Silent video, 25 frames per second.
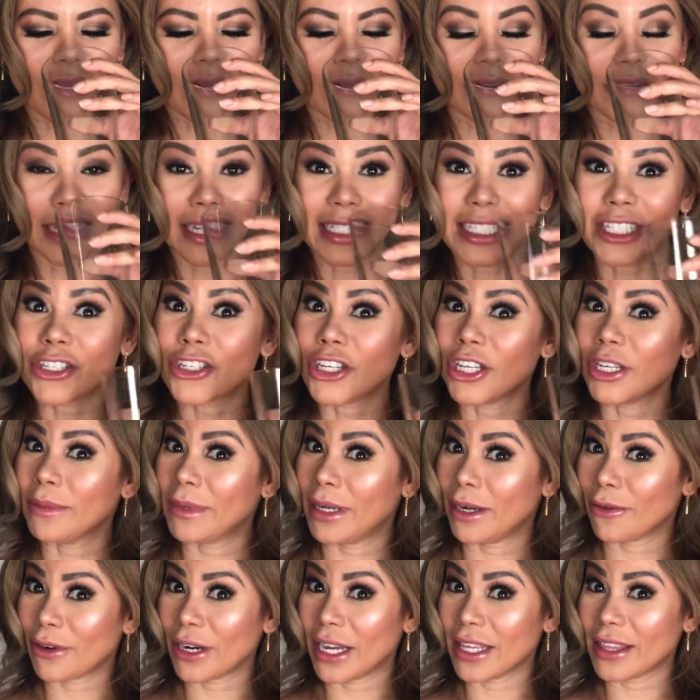That's
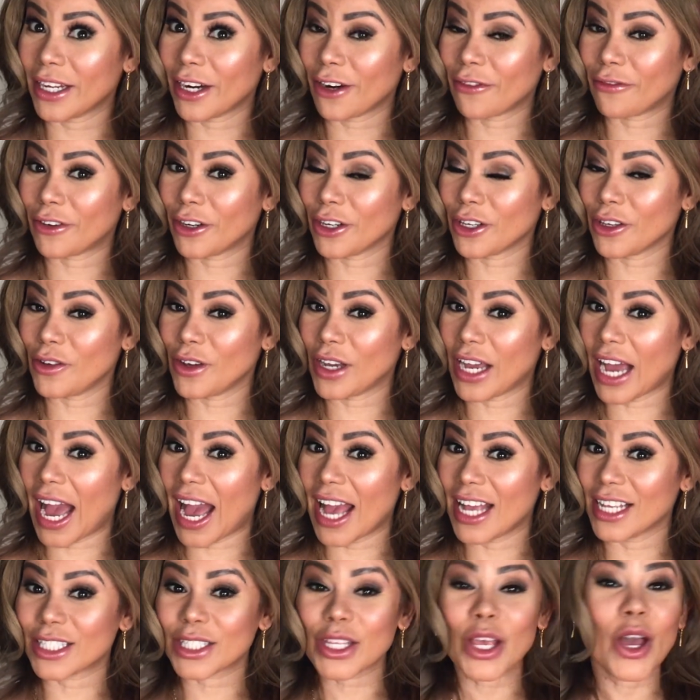Shiva right there for you
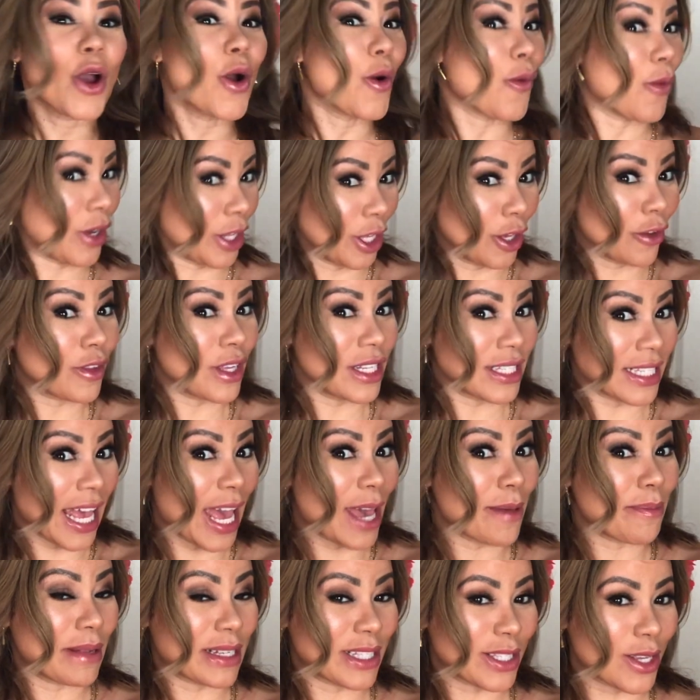guys. One of these
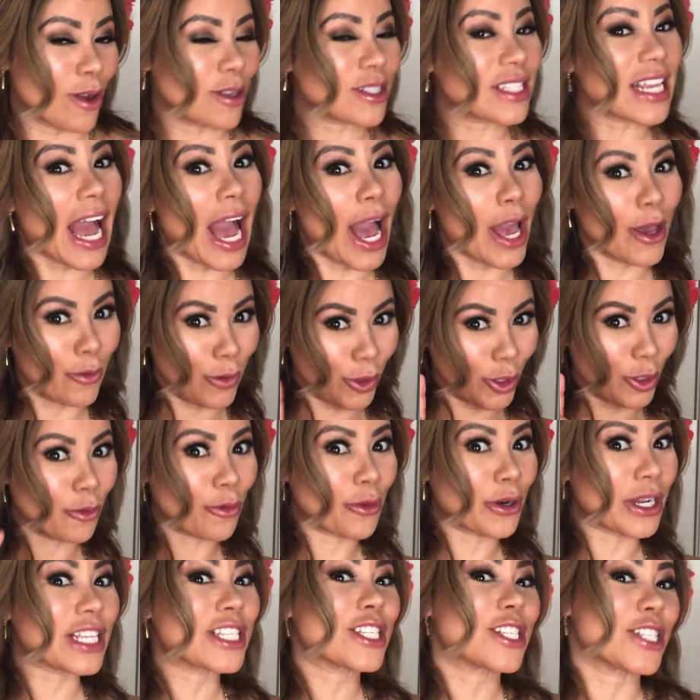episodes, I will
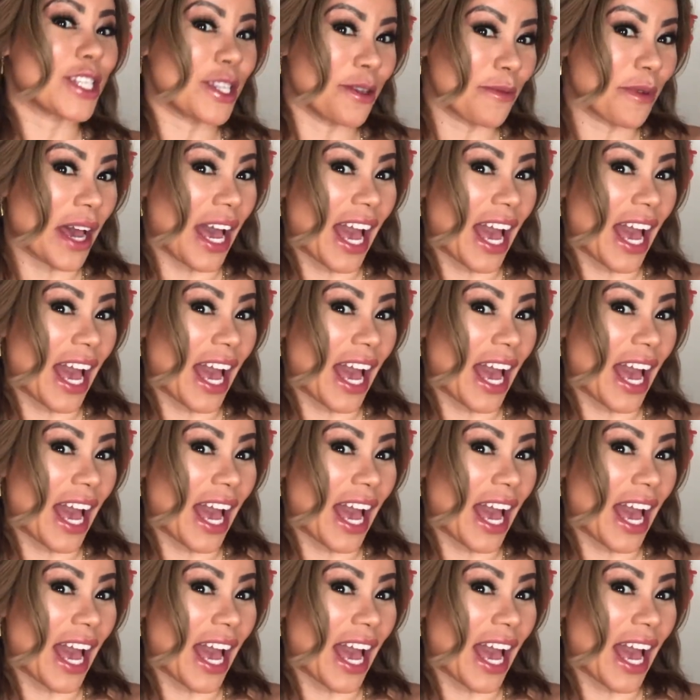bring Shiva